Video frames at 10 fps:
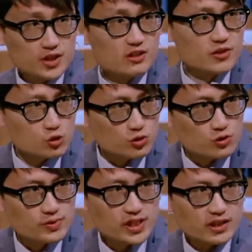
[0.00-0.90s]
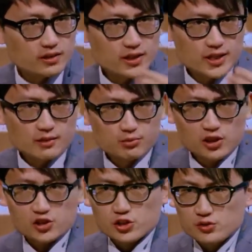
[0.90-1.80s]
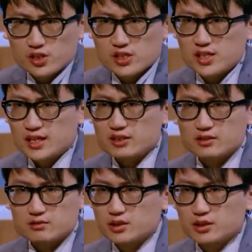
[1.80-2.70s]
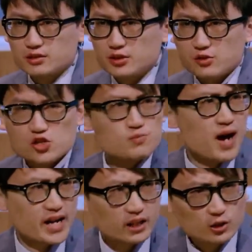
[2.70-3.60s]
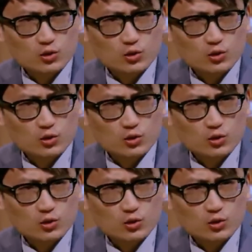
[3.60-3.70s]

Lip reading: individuals being prosecuted under, spying